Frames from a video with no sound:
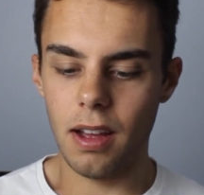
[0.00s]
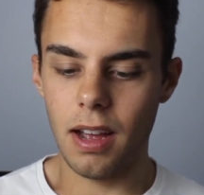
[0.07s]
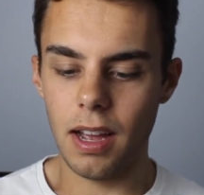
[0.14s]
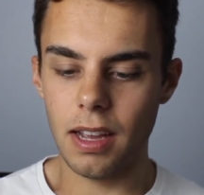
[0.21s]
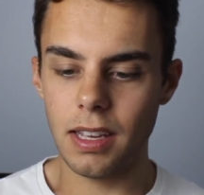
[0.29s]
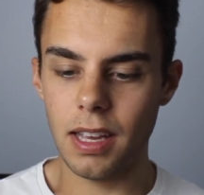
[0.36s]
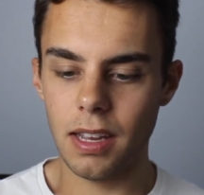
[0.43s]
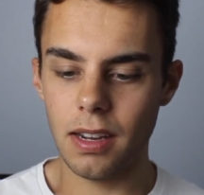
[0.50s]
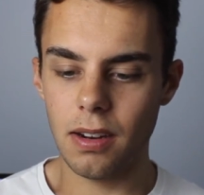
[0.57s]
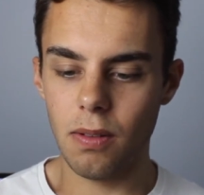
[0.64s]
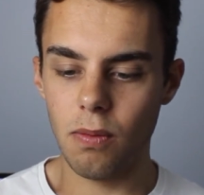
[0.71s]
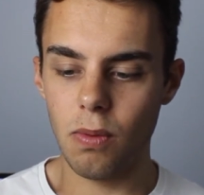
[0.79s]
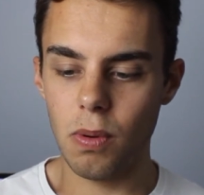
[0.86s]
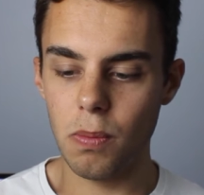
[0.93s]
I
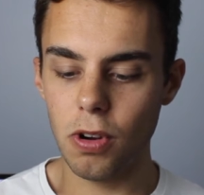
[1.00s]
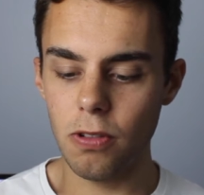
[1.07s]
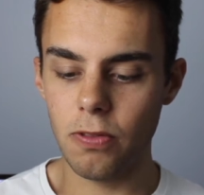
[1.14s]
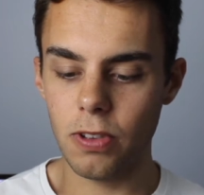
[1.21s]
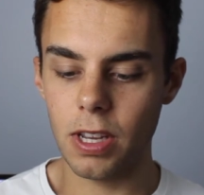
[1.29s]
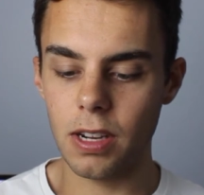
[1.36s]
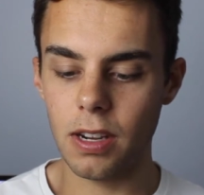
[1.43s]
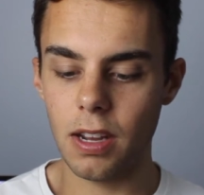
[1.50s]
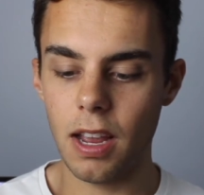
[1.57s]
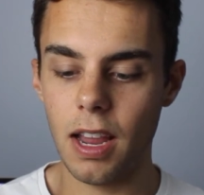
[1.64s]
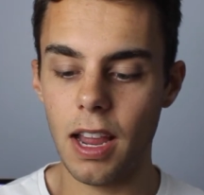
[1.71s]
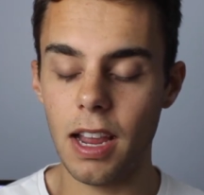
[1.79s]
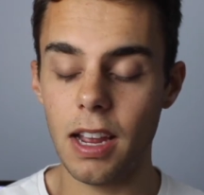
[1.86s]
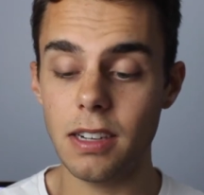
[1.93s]
can remove it.
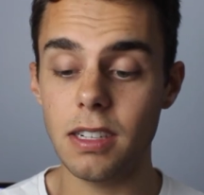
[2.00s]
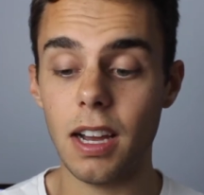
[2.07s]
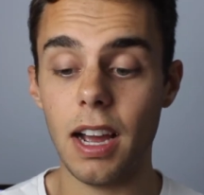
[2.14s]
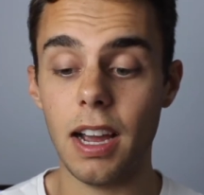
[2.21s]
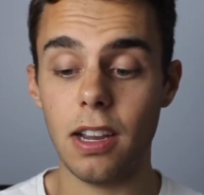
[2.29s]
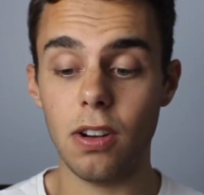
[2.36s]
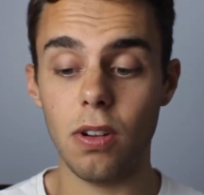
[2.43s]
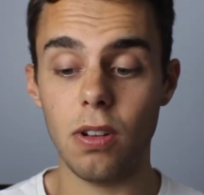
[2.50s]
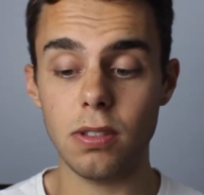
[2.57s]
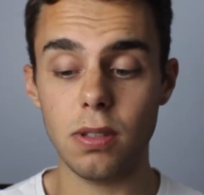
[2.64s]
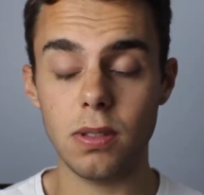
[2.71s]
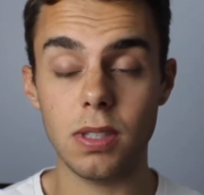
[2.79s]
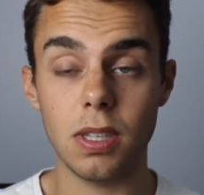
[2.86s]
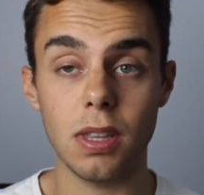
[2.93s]
And I can
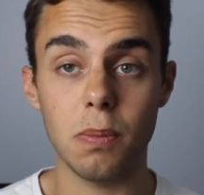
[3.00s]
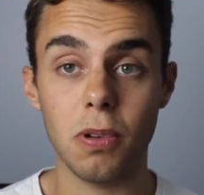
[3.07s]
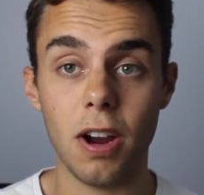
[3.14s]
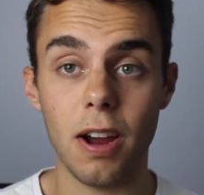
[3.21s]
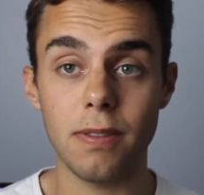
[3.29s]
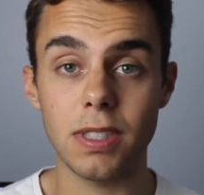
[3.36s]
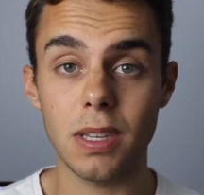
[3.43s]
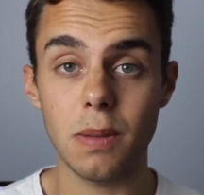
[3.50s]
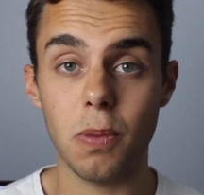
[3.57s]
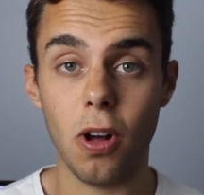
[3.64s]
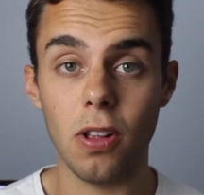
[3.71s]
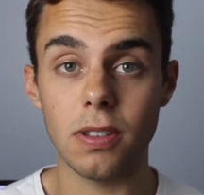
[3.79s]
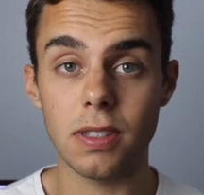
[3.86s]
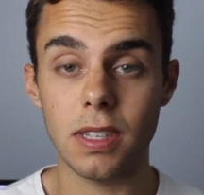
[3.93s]
also see the privacy
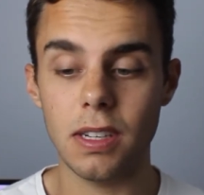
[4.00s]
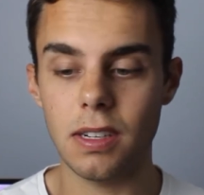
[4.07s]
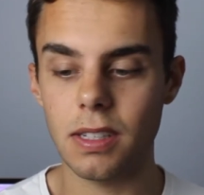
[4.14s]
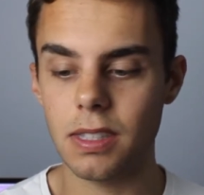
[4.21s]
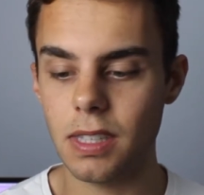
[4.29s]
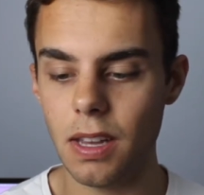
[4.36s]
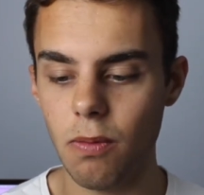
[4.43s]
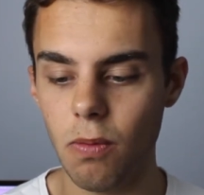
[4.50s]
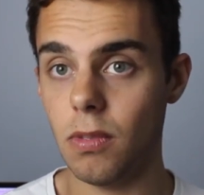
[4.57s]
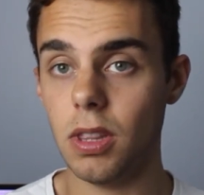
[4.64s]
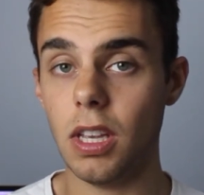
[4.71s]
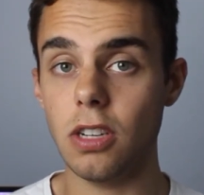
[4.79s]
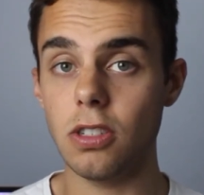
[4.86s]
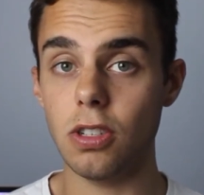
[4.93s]
policy to see
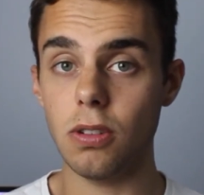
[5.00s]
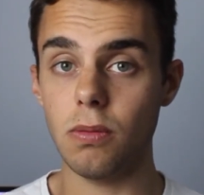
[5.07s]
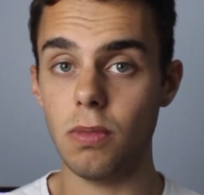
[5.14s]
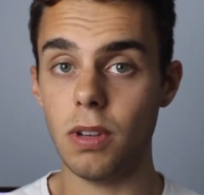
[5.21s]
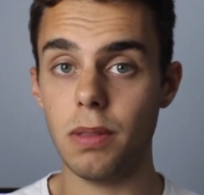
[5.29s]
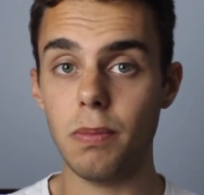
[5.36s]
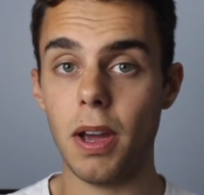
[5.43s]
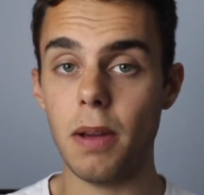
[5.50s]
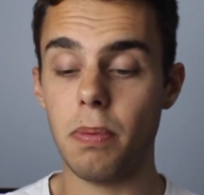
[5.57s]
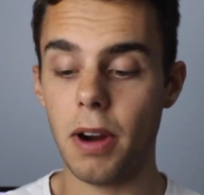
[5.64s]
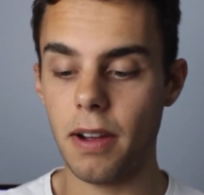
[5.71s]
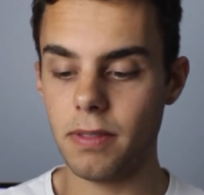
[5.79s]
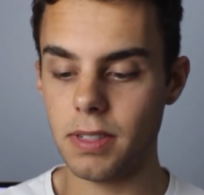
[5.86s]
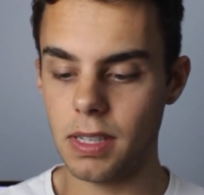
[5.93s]
what they do with my
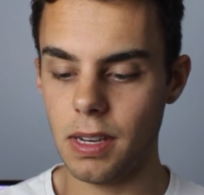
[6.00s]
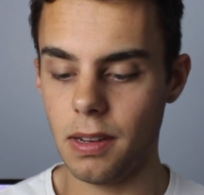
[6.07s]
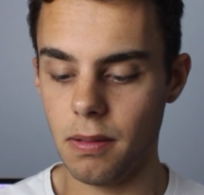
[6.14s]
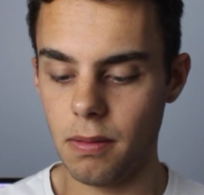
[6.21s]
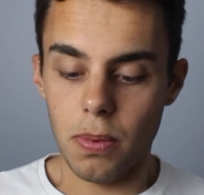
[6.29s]
privacy.